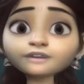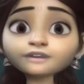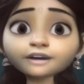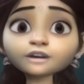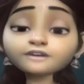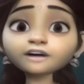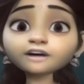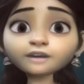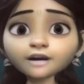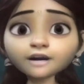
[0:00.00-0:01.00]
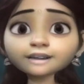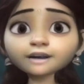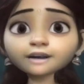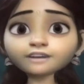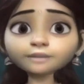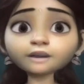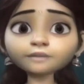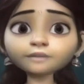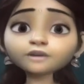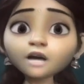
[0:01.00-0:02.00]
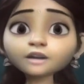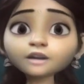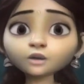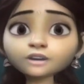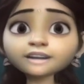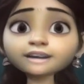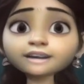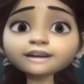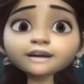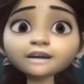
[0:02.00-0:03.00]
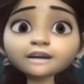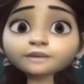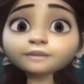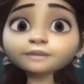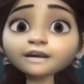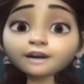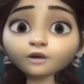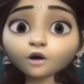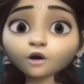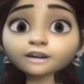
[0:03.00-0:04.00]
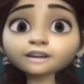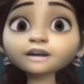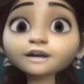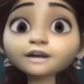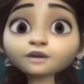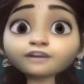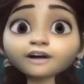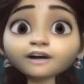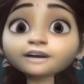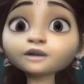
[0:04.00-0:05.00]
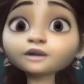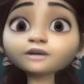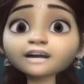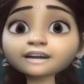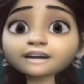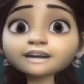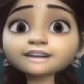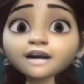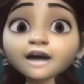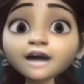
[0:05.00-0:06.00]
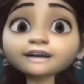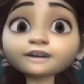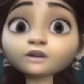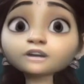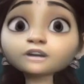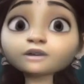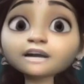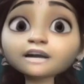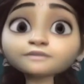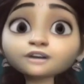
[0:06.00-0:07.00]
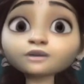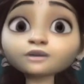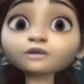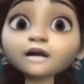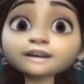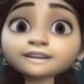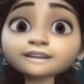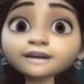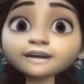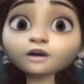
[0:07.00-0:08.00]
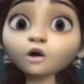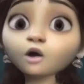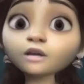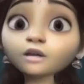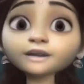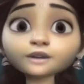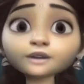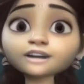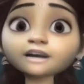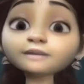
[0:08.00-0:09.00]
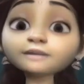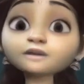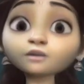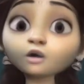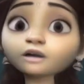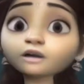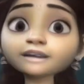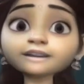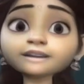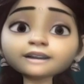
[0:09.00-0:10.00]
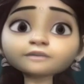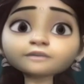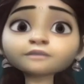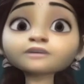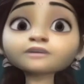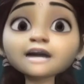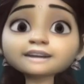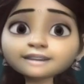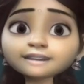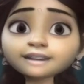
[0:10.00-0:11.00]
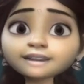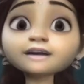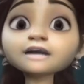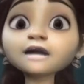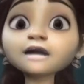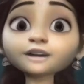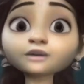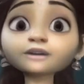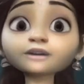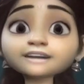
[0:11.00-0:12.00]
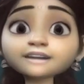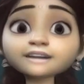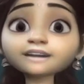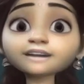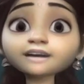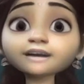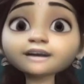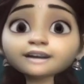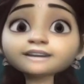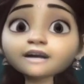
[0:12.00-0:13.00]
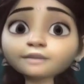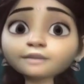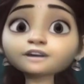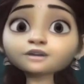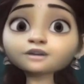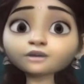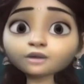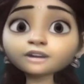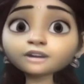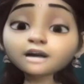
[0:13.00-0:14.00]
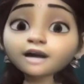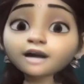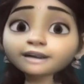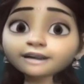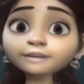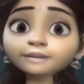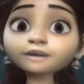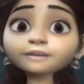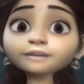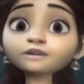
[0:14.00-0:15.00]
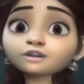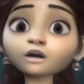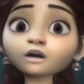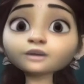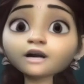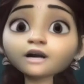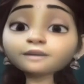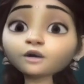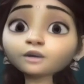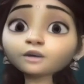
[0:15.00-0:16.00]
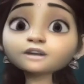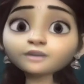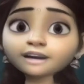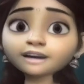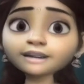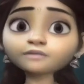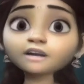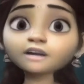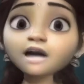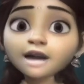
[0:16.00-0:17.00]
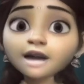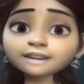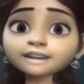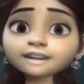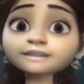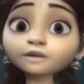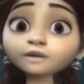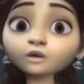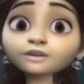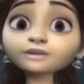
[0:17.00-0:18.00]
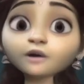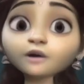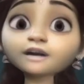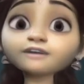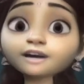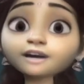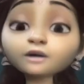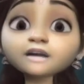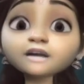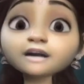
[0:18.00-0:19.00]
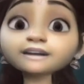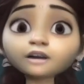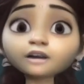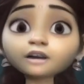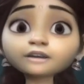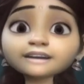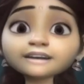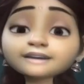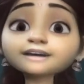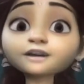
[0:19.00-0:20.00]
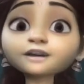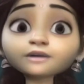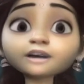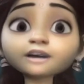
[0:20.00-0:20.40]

videos for quant and verbal. Those really helped me a lot to find new techniques, and it also helps you to understand all the question types more clearly. As I said, I took Krishna Chaitanya Reddy sir aptitude course. It helped me to solve quant problems quickly. I suggest Mangoosh quant videos and tested tutor